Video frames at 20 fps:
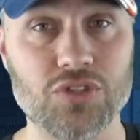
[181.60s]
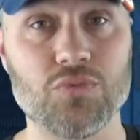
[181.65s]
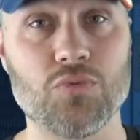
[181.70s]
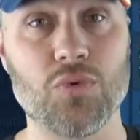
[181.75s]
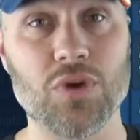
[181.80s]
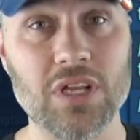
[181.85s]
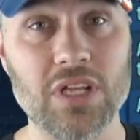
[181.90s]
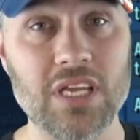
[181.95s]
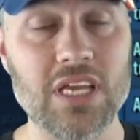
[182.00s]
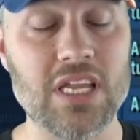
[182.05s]

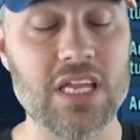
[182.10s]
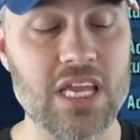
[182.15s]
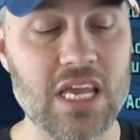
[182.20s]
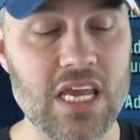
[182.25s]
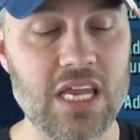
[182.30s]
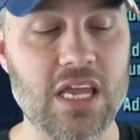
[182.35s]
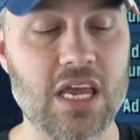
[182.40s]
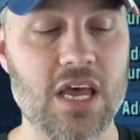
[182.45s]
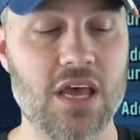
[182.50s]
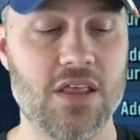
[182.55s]
really
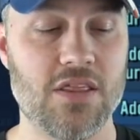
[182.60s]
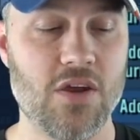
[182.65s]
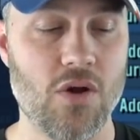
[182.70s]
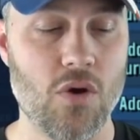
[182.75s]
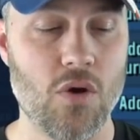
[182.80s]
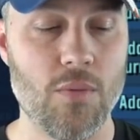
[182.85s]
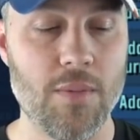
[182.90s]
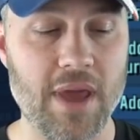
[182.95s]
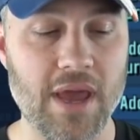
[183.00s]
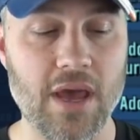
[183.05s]
need their
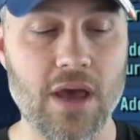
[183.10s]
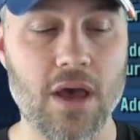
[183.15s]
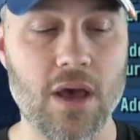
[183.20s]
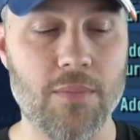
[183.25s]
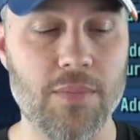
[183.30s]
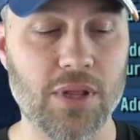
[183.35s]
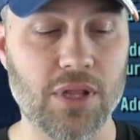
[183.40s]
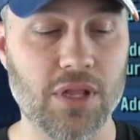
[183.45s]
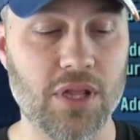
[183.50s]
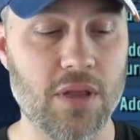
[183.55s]
Omega
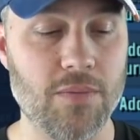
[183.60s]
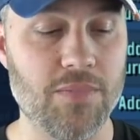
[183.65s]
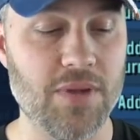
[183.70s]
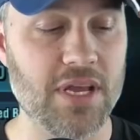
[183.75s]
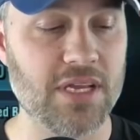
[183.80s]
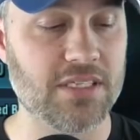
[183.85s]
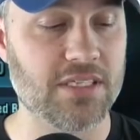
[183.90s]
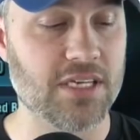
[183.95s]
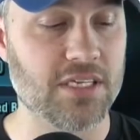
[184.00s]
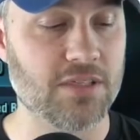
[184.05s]
ability
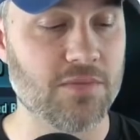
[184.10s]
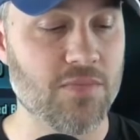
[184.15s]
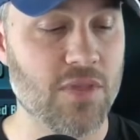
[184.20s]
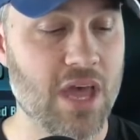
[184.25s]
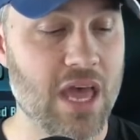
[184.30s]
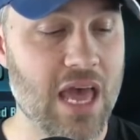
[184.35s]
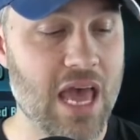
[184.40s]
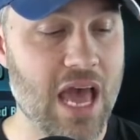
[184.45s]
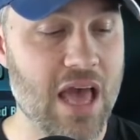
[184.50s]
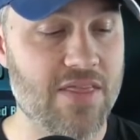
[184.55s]
pieces.
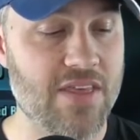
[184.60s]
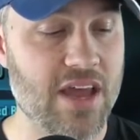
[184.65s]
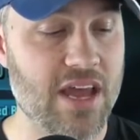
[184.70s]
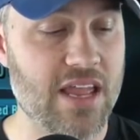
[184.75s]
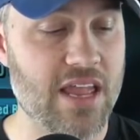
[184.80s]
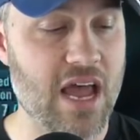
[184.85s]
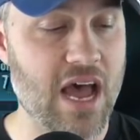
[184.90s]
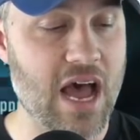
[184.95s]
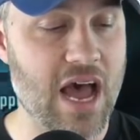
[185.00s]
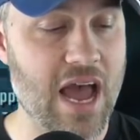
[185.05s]
And
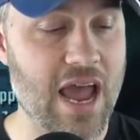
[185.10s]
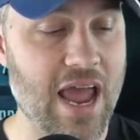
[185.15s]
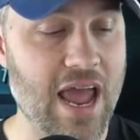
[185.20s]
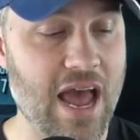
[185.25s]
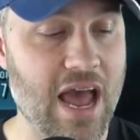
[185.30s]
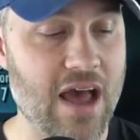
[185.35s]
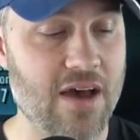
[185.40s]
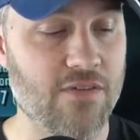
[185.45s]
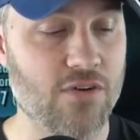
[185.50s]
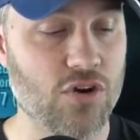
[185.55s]
then I
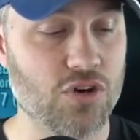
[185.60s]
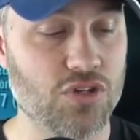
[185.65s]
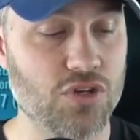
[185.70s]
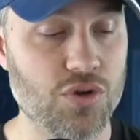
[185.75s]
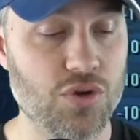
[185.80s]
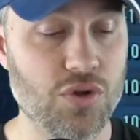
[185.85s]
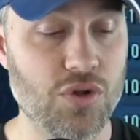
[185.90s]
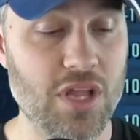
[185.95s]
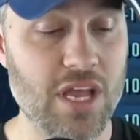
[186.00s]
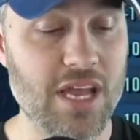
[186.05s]
have her 2
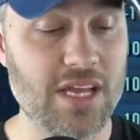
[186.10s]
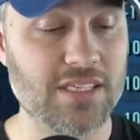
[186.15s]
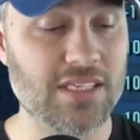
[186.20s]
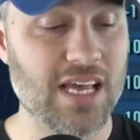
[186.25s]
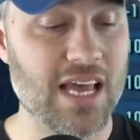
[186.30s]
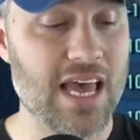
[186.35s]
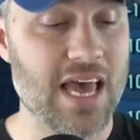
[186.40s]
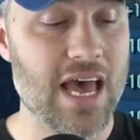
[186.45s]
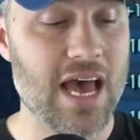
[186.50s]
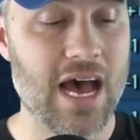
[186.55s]
uniques.
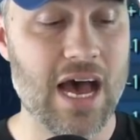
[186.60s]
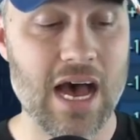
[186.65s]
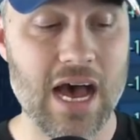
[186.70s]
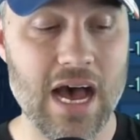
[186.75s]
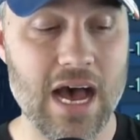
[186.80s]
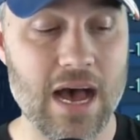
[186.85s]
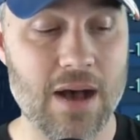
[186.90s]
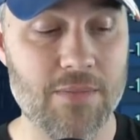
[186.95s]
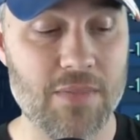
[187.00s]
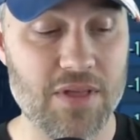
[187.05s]

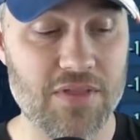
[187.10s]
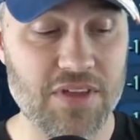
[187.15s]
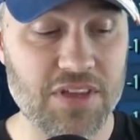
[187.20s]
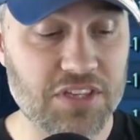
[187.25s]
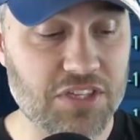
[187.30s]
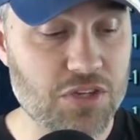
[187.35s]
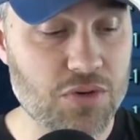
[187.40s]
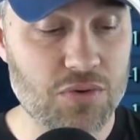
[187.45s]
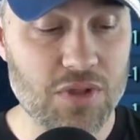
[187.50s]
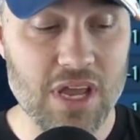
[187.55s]

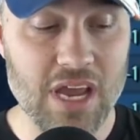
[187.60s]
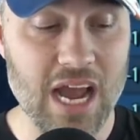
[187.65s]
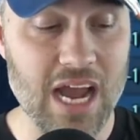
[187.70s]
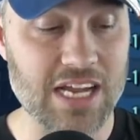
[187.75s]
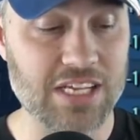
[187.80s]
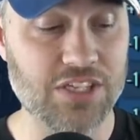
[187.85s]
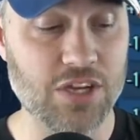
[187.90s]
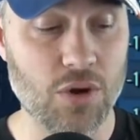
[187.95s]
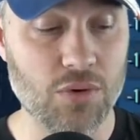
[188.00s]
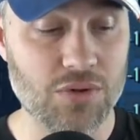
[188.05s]
This unique I
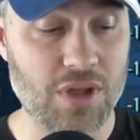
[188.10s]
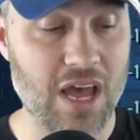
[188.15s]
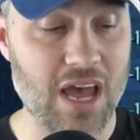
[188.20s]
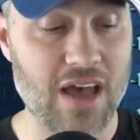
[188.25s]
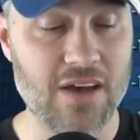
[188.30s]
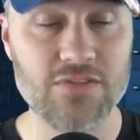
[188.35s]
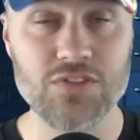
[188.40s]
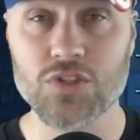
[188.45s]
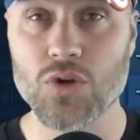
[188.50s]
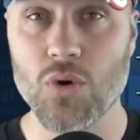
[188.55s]
don't
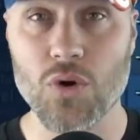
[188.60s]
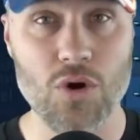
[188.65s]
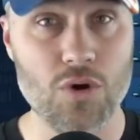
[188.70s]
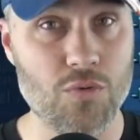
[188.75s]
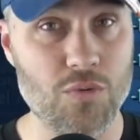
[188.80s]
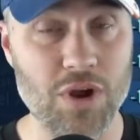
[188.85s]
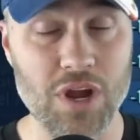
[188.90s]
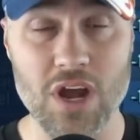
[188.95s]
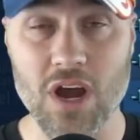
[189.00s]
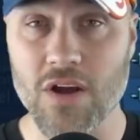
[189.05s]
have, so her
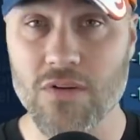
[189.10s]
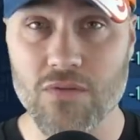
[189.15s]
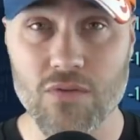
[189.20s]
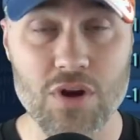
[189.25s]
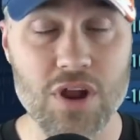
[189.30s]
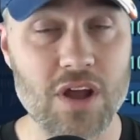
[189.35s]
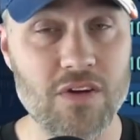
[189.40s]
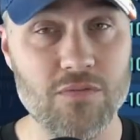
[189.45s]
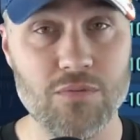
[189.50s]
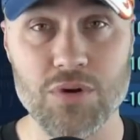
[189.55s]

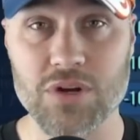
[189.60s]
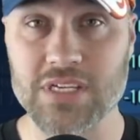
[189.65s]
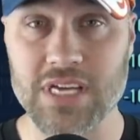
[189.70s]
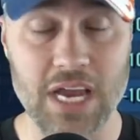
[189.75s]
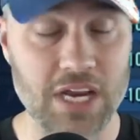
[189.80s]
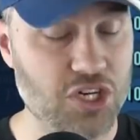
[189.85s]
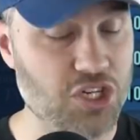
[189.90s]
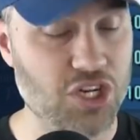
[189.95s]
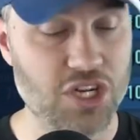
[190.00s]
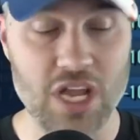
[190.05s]
recovery of
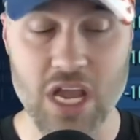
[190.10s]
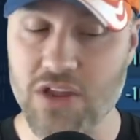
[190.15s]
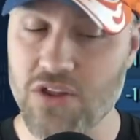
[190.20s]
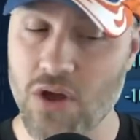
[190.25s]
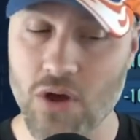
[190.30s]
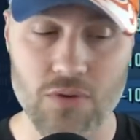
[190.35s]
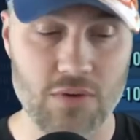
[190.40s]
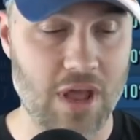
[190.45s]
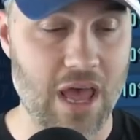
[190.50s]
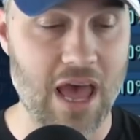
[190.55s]
protection I
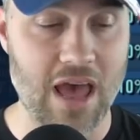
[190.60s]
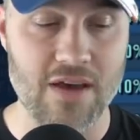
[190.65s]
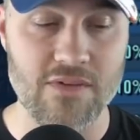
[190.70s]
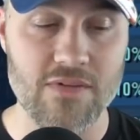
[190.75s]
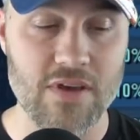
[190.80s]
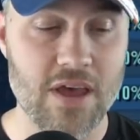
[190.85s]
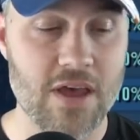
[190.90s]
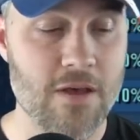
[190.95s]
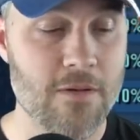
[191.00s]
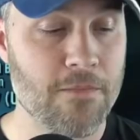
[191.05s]
don't have.
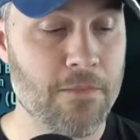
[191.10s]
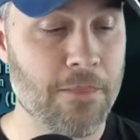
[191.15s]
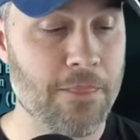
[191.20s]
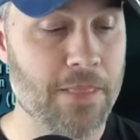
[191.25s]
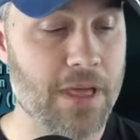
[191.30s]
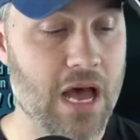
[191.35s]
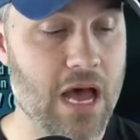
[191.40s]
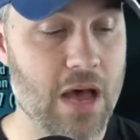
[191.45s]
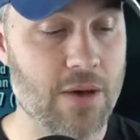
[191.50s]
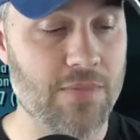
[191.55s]

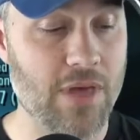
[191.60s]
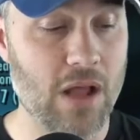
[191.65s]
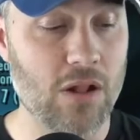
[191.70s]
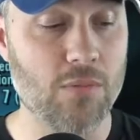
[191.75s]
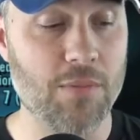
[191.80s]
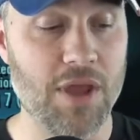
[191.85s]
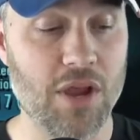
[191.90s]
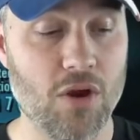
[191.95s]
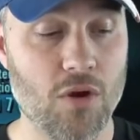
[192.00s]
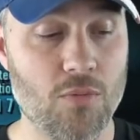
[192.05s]
That will
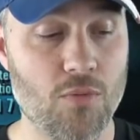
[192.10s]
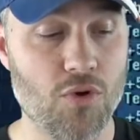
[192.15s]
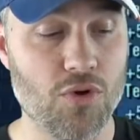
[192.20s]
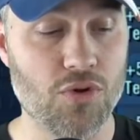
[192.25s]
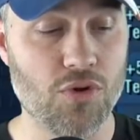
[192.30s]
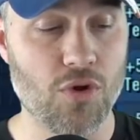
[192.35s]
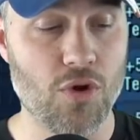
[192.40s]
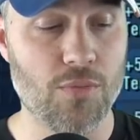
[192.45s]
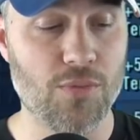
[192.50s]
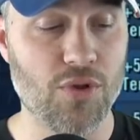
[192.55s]
make her more
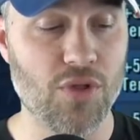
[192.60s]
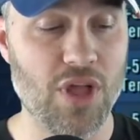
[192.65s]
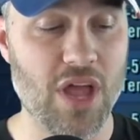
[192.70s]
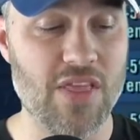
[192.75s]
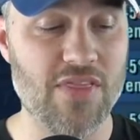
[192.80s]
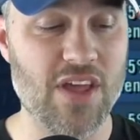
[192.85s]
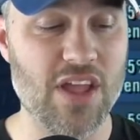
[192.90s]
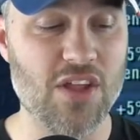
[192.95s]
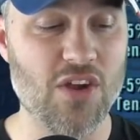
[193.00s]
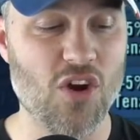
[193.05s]
durable. And
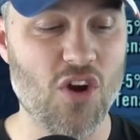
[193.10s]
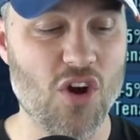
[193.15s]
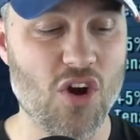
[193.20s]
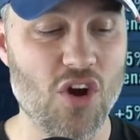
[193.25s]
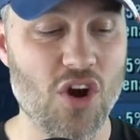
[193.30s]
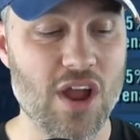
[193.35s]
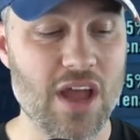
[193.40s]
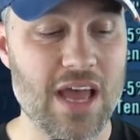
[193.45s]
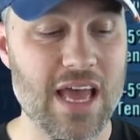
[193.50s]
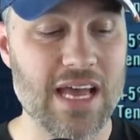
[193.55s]
then
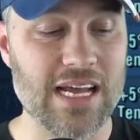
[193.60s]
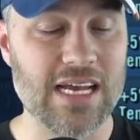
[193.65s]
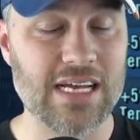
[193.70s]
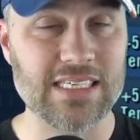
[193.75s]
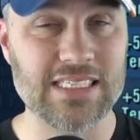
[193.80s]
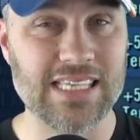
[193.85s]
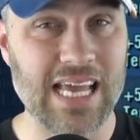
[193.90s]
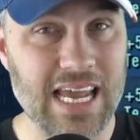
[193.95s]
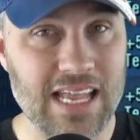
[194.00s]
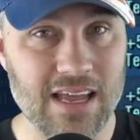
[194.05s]
her
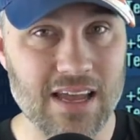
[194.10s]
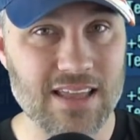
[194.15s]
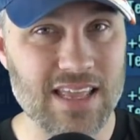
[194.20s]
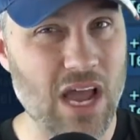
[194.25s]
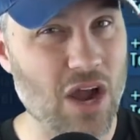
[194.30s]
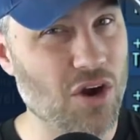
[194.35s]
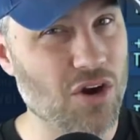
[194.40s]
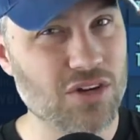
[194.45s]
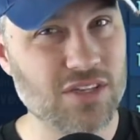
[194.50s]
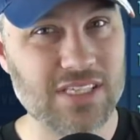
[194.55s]
Zeta. Now
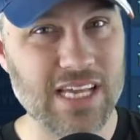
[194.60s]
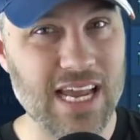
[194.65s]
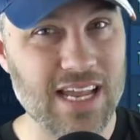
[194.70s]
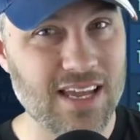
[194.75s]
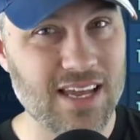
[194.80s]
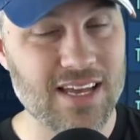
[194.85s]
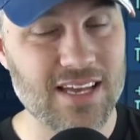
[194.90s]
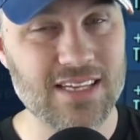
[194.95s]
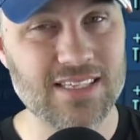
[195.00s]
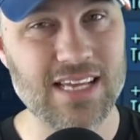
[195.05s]
her
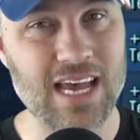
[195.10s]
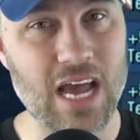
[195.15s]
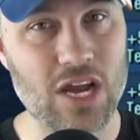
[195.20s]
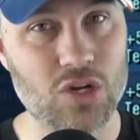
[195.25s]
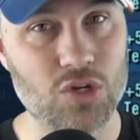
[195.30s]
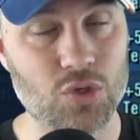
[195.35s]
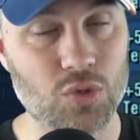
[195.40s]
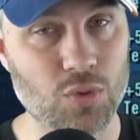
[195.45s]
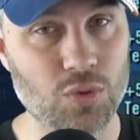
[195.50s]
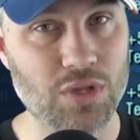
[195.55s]
Zeta is
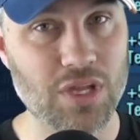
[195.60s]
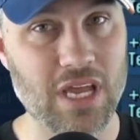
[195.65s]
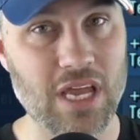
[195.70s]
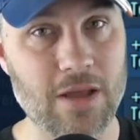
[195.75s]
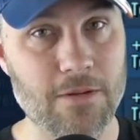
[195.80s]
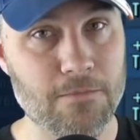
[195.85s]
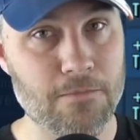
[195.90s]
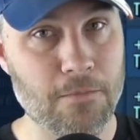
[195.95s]
actually